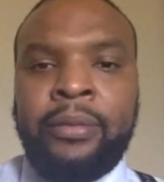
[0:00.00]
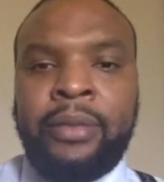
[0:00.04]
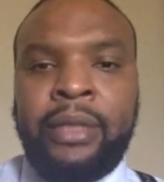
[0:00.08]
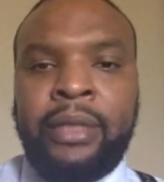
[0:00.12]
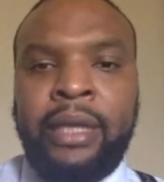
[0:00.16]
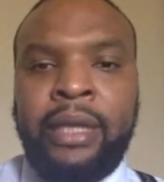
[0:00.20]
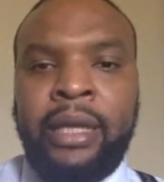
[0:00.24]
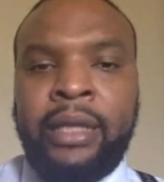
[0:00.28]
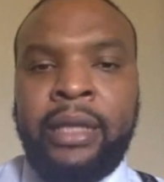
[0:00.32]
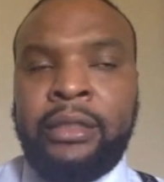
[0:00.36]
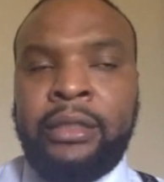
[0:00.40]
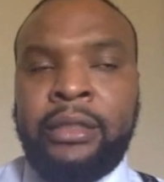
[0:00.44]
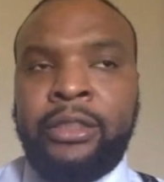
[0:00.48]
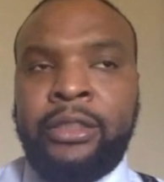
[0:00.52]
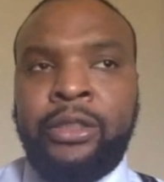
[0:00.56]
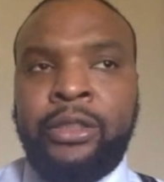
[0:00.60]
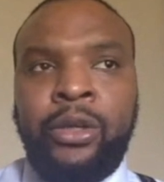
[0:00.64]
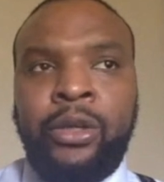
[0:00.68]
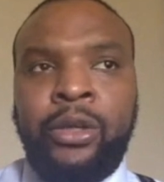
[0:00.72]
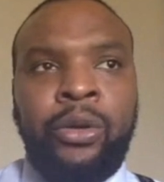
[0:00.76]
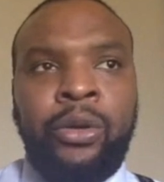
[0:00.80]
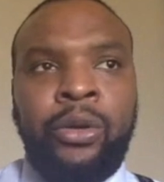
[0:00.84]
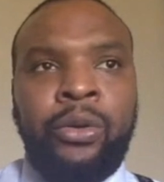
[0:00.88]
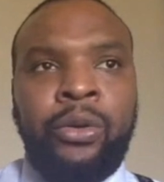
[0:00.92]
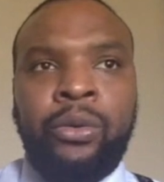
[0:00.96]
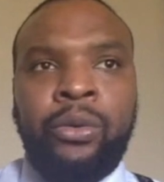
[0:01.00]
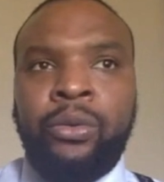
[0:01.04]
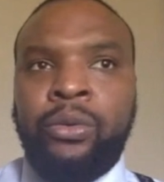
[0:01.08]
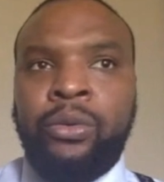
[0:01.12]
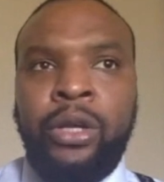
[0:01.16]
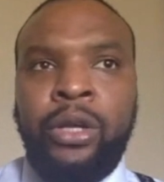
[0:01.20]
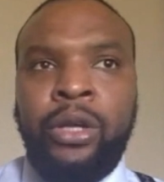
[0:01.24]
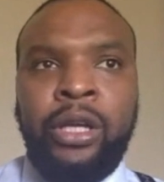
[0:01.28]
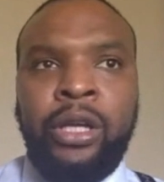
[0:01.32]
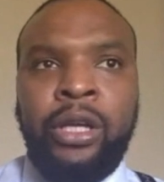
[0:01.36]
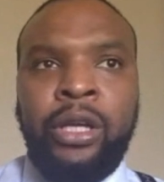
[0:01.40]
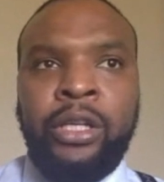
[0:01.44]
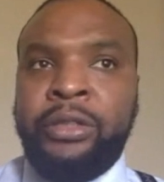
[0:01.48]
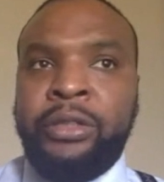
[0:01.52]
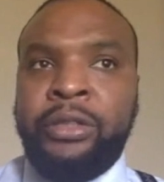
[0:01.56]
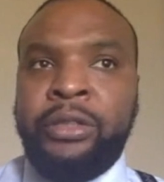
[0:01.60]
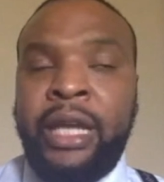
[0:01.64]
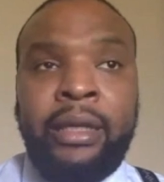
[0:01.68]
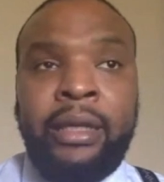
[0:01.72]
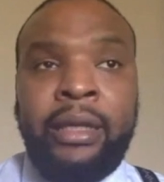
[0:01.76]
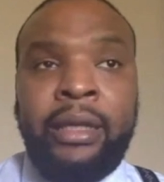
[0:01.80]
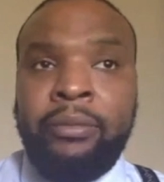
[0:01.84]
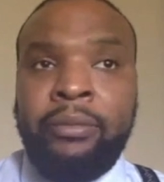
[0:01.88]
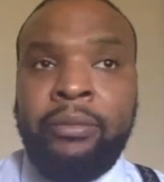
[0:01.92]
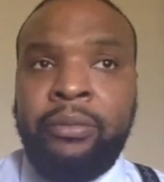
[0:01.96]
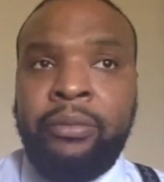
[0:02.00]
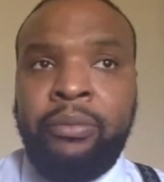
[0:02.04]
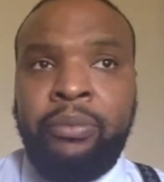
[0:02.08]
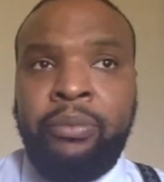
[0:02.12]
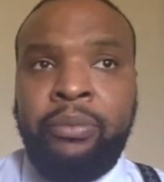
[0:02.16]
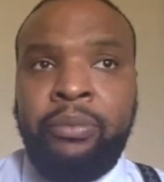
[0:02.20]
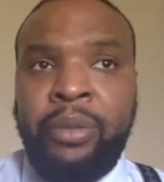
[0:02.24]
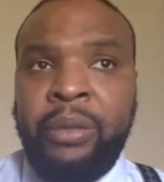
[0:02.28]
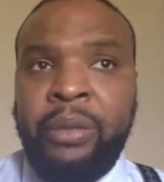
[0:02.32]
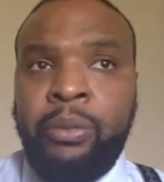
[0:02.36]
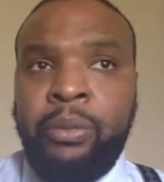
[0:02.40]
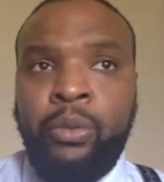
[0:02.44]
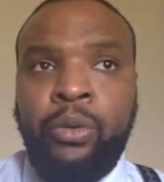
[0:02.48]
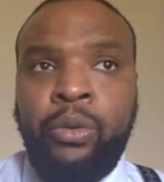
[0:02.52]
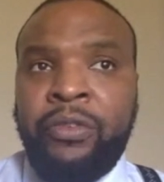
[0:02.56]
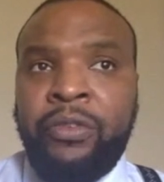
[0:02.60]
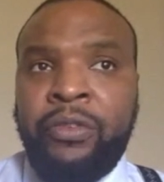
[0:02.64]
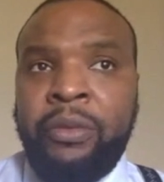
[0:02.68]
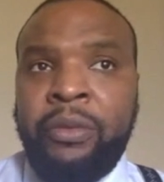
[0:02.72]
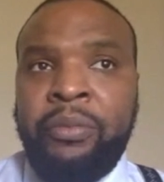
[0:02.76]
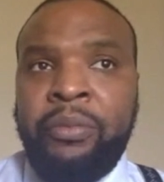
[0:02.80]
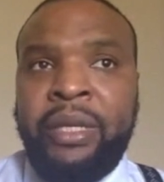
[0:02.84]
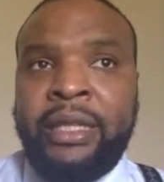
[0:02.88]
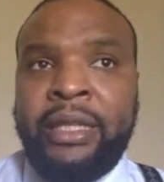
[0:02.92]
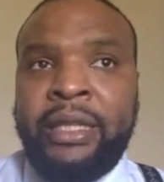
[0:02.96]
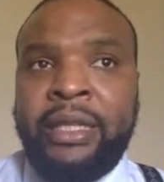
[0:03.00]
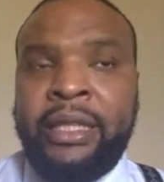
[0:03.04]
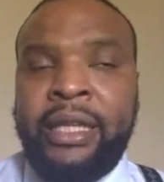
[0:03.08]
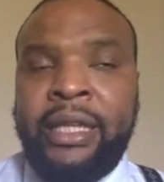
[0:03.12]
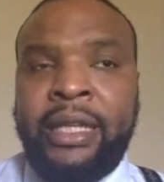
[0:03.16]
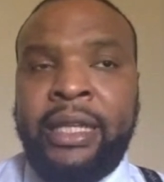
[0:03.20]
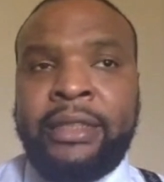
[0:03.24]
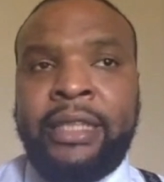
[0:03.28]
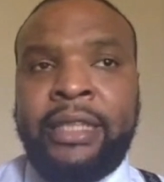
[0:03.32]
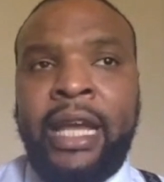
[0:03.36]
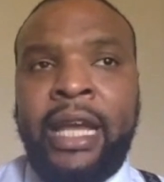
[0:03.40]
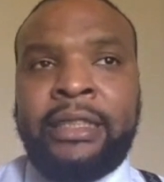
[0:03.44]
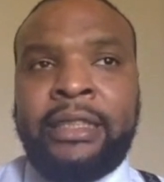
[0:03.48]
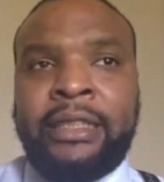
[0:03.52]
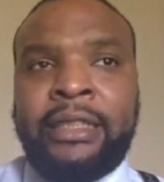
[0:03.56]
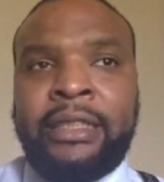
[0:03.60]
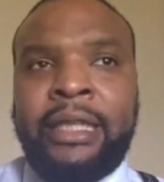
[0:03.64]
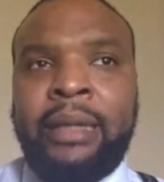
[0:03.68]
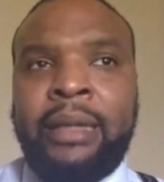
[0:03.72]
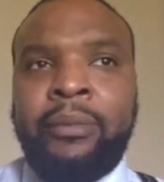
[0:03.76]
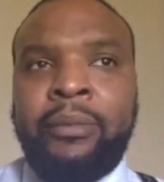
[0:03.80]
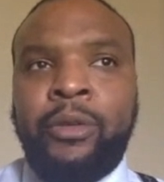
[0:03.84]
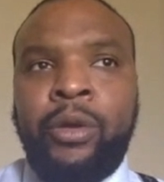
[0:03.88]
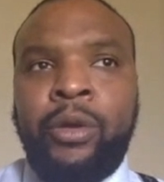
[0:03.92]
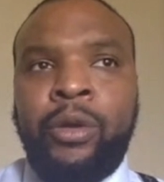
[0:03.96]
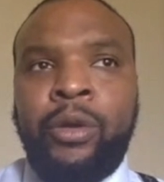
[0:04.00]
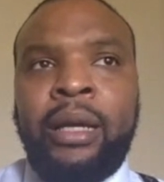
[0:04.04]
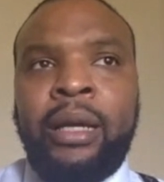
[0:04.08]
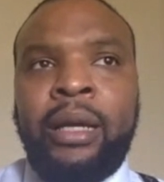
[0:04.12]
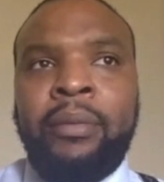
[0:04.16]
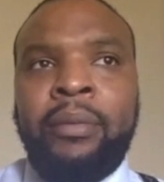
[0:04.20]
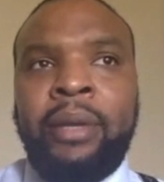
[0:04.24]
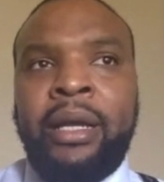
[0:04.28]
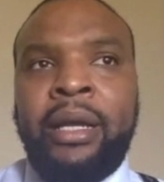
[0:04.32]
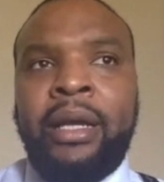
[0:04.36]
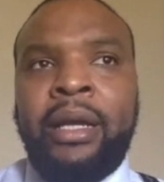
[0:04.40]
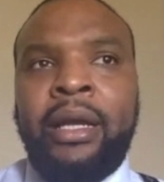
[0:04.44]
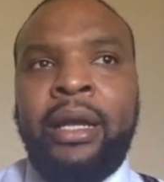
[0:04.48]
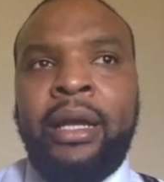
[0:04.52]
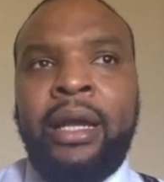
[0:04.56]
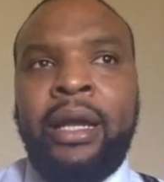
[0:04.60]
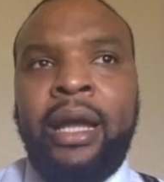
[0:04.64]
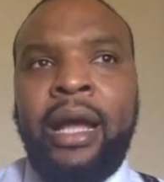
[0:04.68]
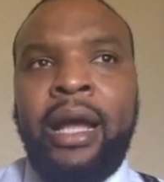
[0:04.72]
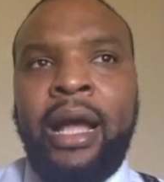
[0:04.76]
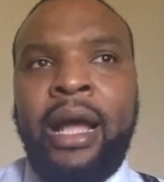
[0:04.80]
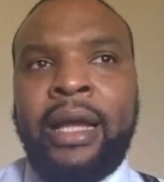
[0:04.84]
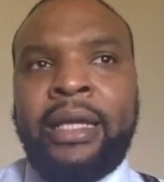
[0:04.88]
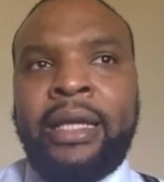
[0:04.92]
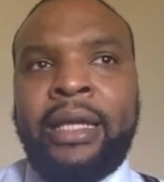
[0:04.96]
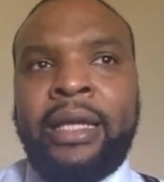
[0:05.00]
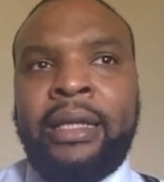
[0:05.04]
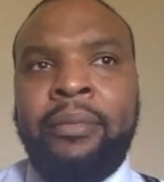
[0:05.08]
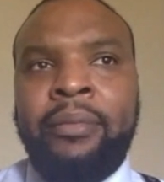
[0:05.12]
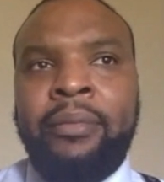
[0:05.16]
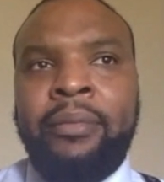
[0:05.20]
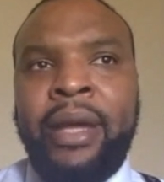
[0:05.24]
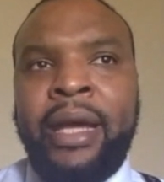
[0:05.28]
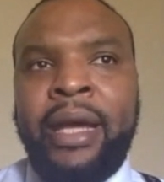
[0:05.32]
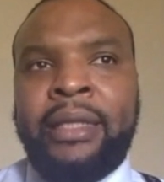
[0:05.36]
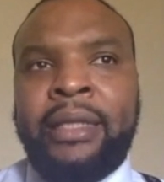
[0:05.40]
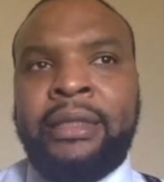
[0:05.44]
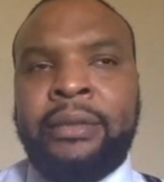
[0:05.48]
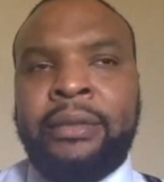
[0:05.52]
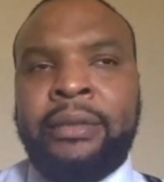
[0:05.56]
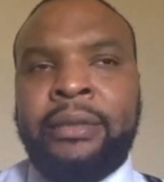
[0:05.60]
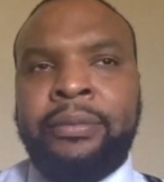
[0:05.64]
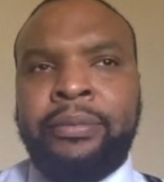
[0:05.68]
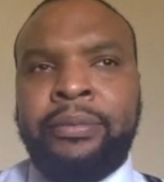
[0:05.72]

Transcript: And so you take people who have committed the exact same crime. I can imagine